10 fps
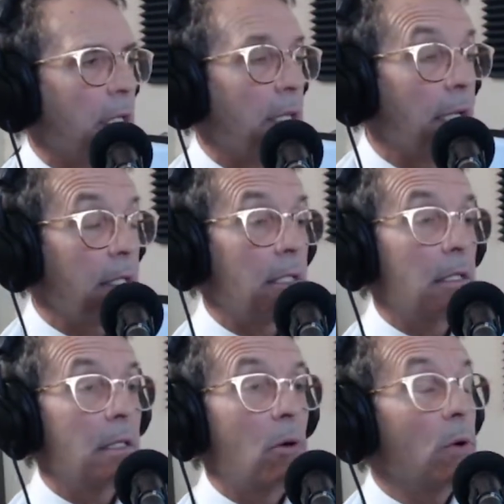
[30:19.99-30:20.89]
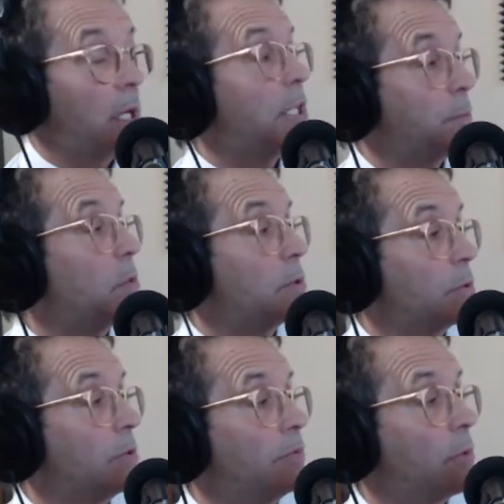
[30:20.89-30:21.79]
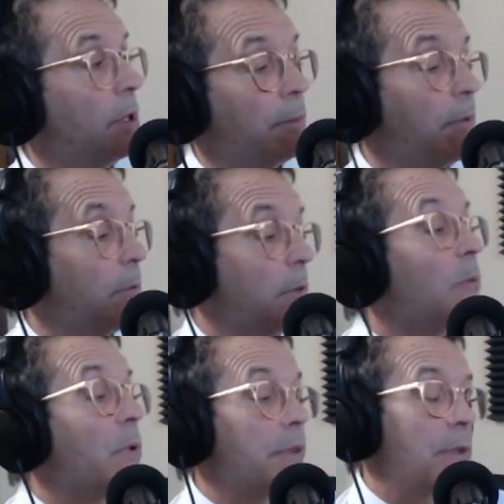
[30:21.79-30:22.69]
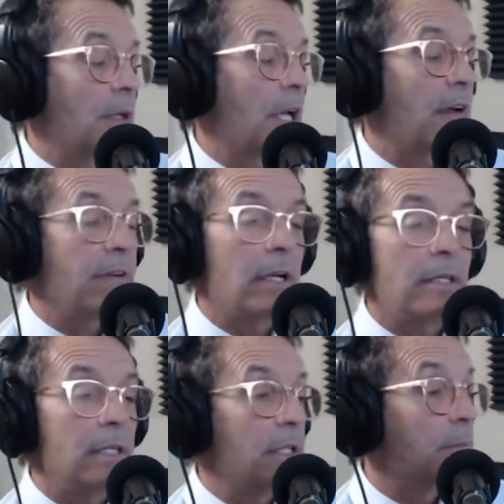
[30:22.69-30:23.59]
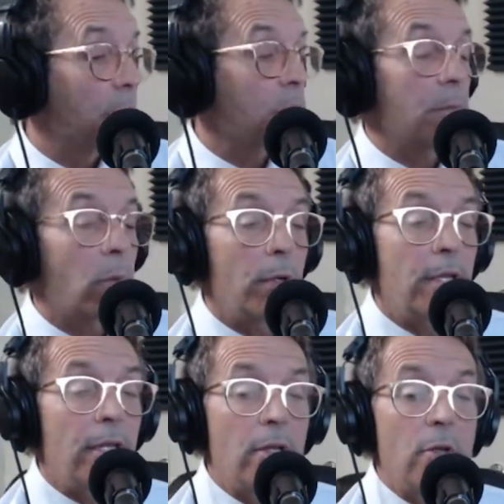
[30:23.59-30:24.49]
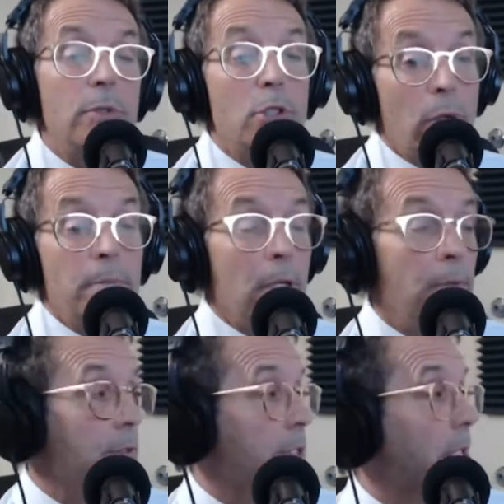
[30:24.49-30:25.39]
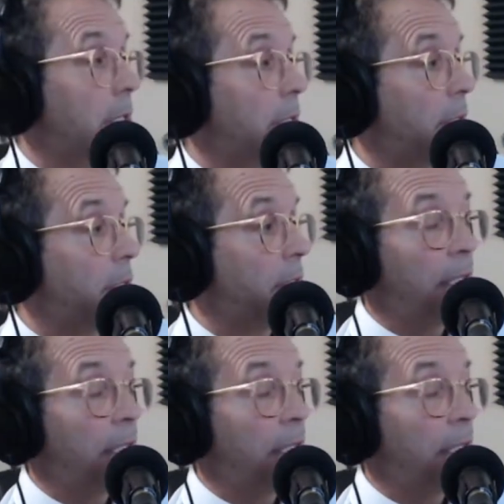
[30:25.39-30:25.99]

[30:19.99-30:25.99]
that organized sports will do for you, with the caveat that the most important thing you can do is go out and play with your child. Yes.